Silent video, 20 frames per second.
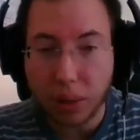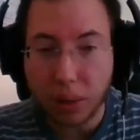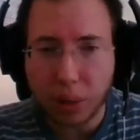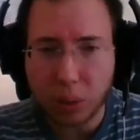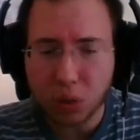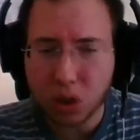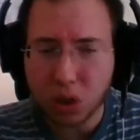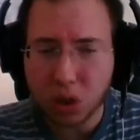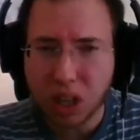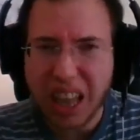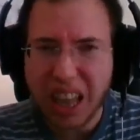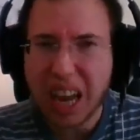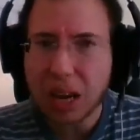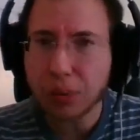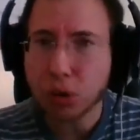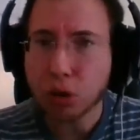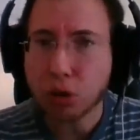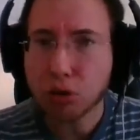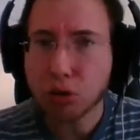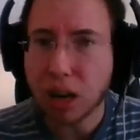there's a lot of
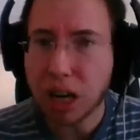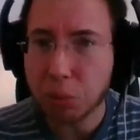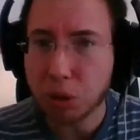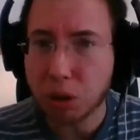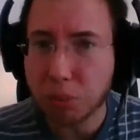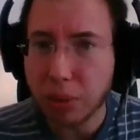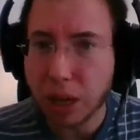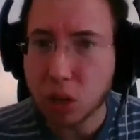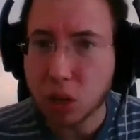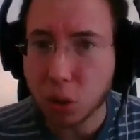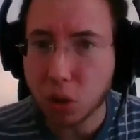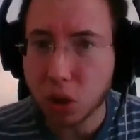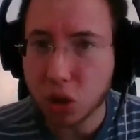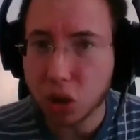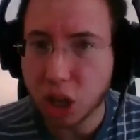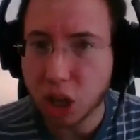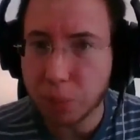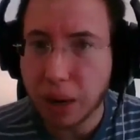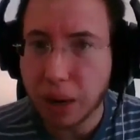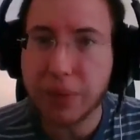incredible
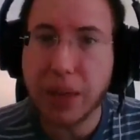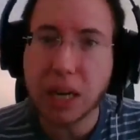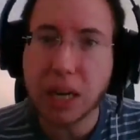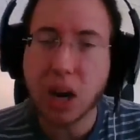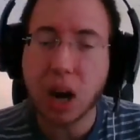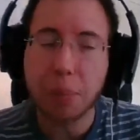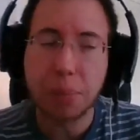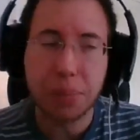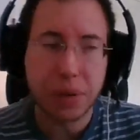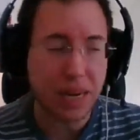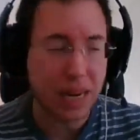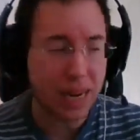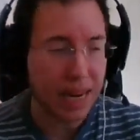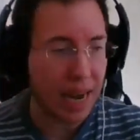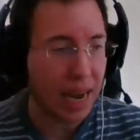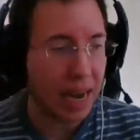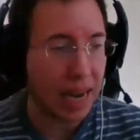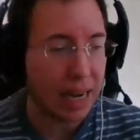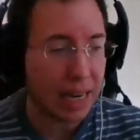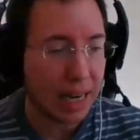mentorship at that company.
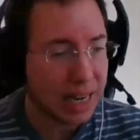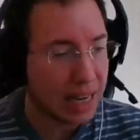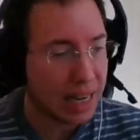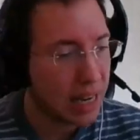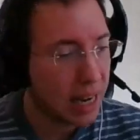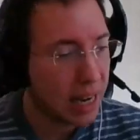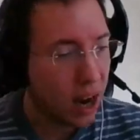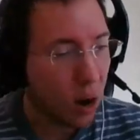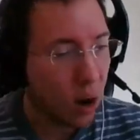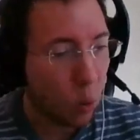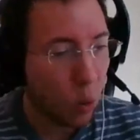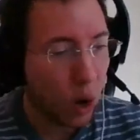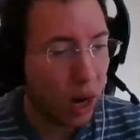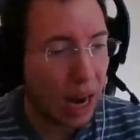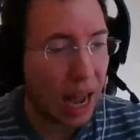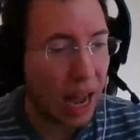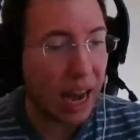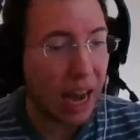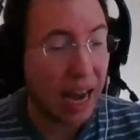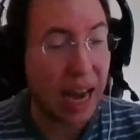And what
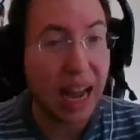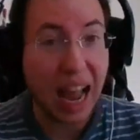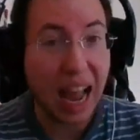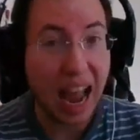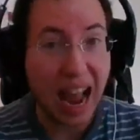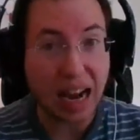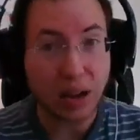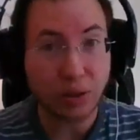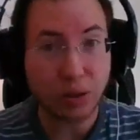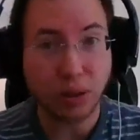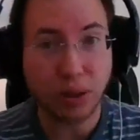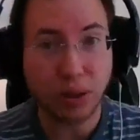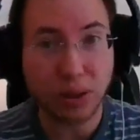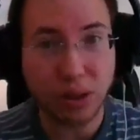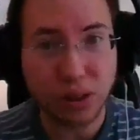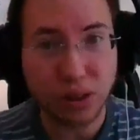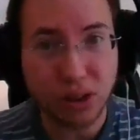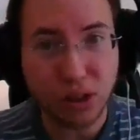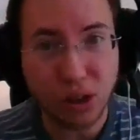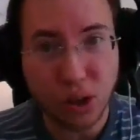I had to
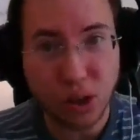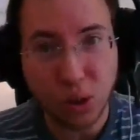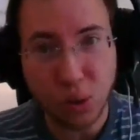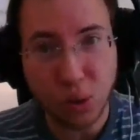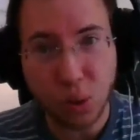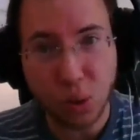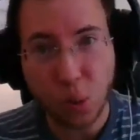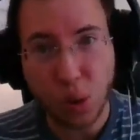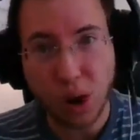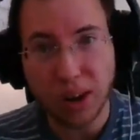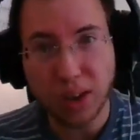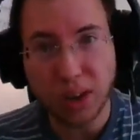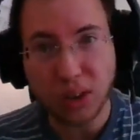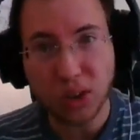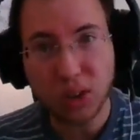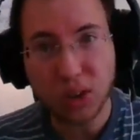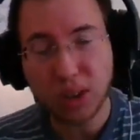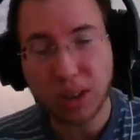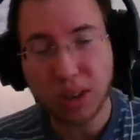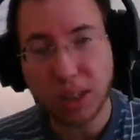learn to do
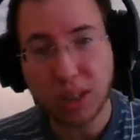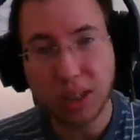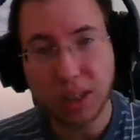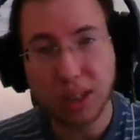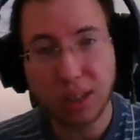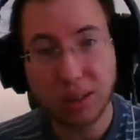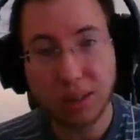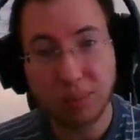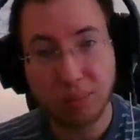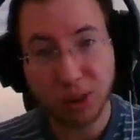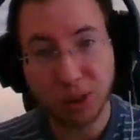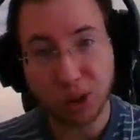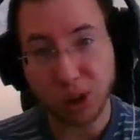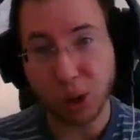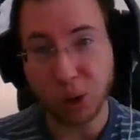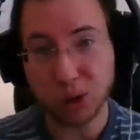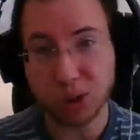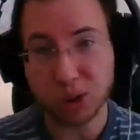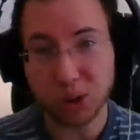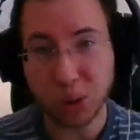was
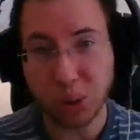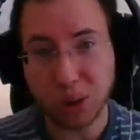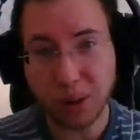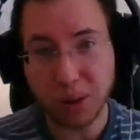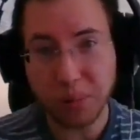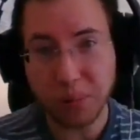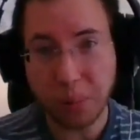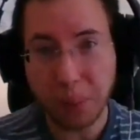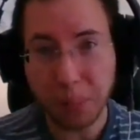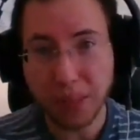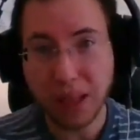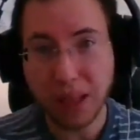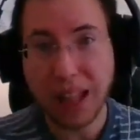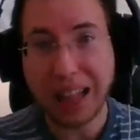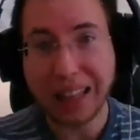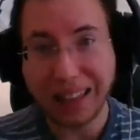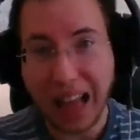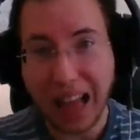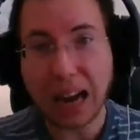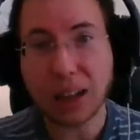close the door,
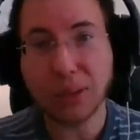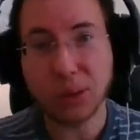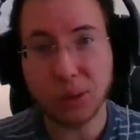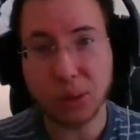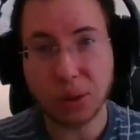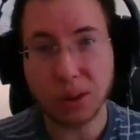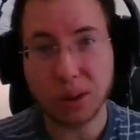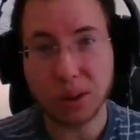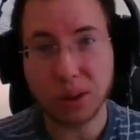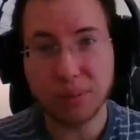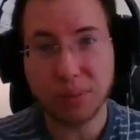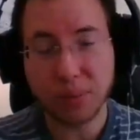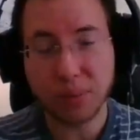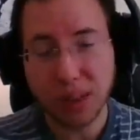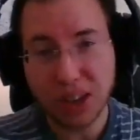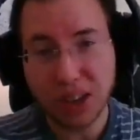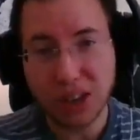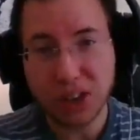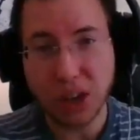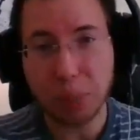lock the door,
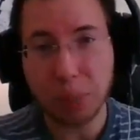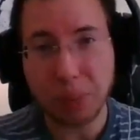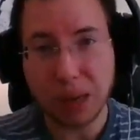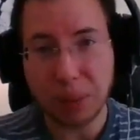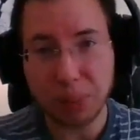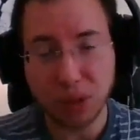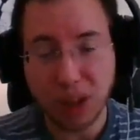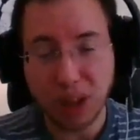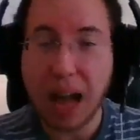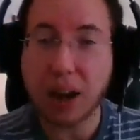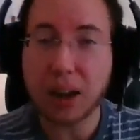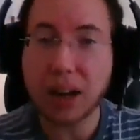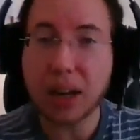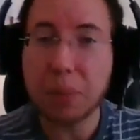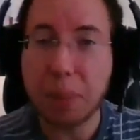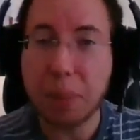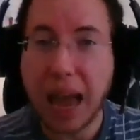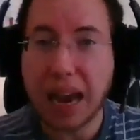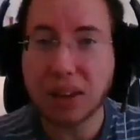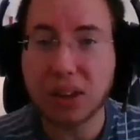tell people I'll
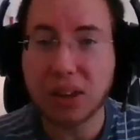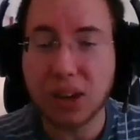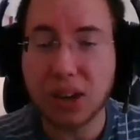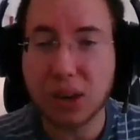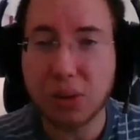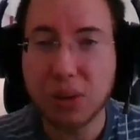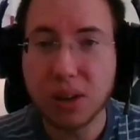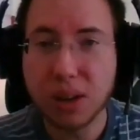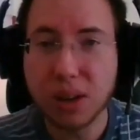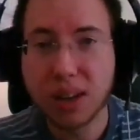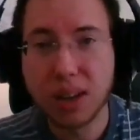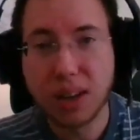get back to you,